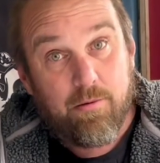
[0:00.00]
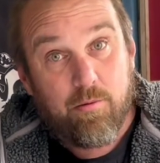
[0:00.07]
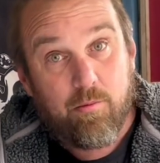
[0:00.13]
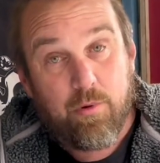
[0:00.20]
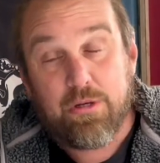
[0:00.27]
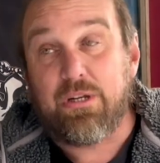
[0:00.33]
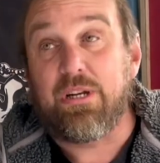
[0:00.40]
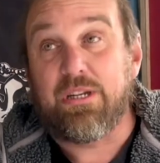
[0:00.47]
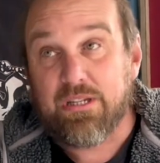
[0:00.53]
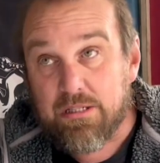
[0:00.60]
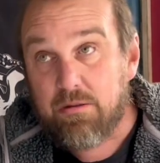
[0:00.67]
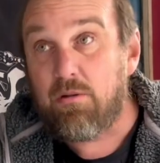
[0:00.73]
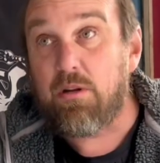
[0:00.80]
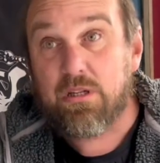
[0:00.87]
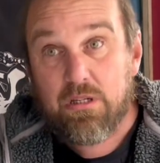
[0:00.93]
which is
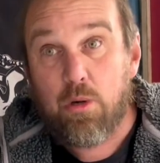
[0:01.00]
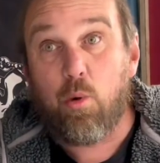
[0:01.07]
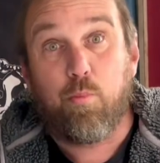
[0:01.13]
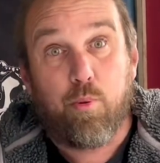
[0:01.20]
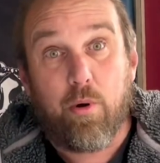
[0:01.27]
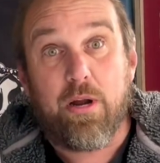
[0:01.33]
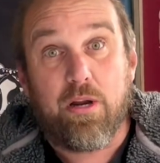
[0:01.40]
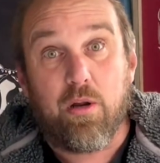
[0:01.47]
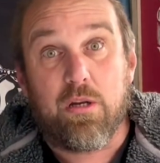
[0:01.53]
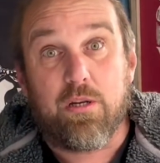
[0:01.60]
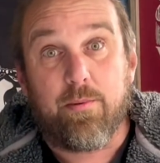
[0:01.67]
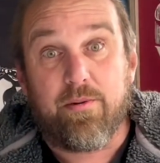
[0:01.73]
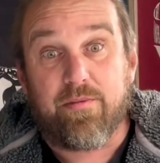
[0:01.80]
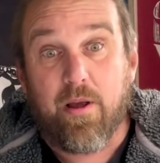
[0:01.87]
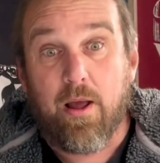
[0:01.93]
still pretty good to
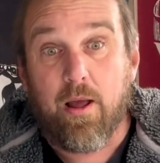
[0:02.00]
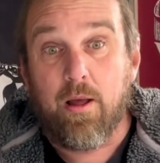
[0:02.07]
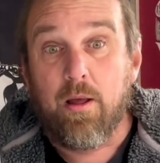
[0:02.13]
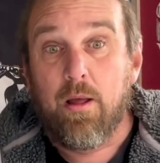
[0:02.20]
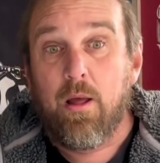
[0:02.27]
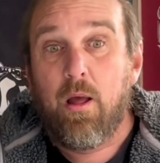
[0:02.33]
be fair.